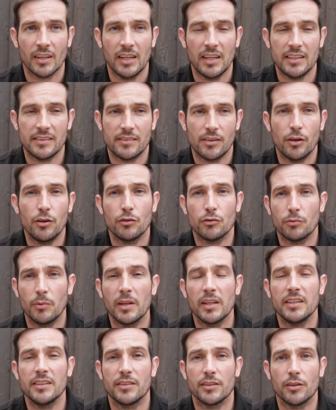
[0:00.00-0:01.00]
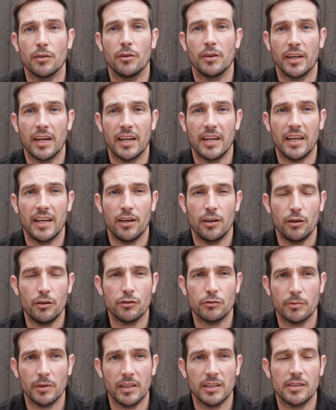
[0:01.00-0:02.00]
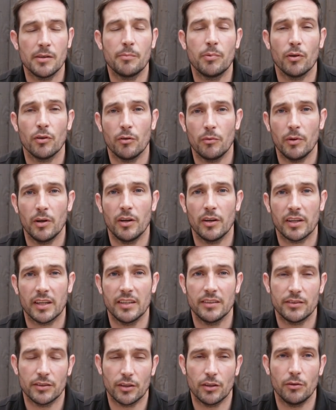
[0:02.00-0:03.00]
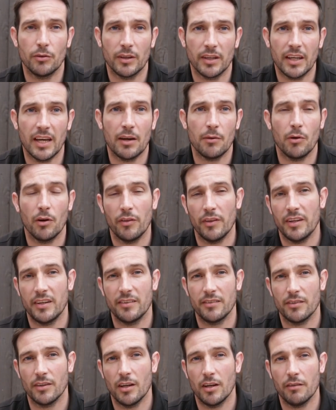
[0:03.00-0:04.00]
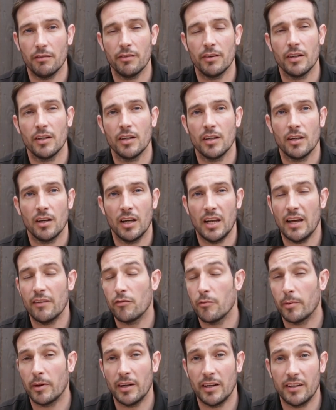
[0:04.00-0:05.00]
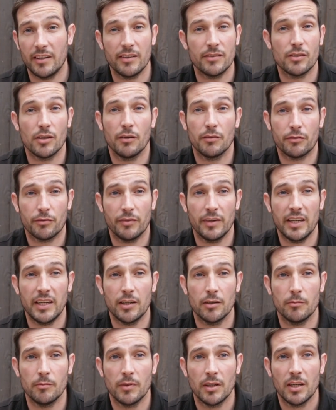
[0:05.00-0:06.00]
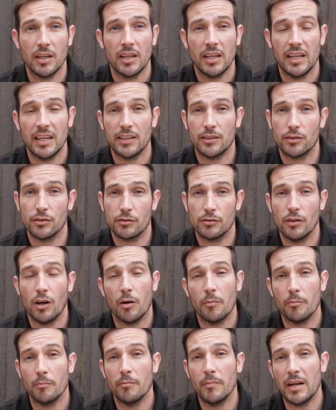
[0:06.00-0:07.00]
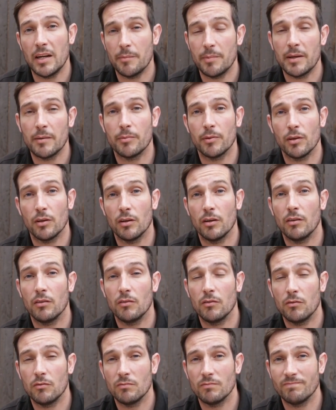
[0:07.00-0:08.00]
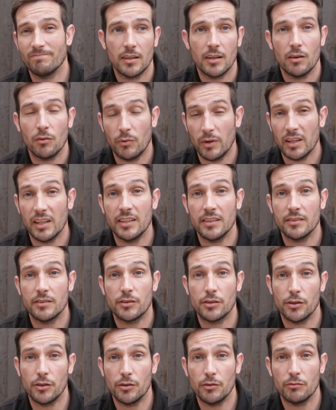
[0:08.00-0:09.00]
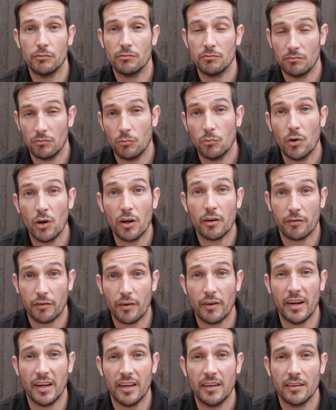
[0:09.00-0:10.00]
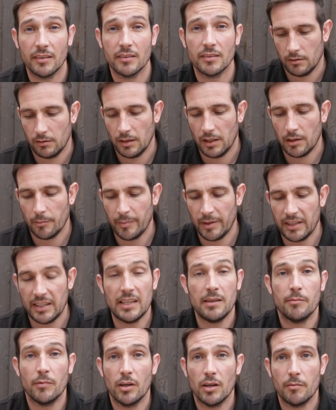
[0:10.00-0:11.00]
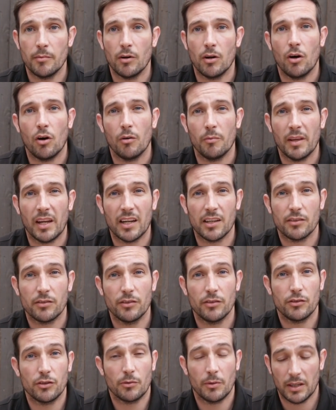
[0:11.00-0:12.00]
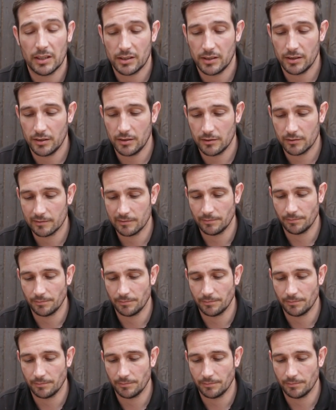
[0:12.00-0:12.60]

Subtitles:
It's who's willing to go and get it, who's willing to put the work in to go and get what they deserve, and everybody deserves freedom. It's just not many people are willing to work for it. A little bit deep there, but hope that answers your question.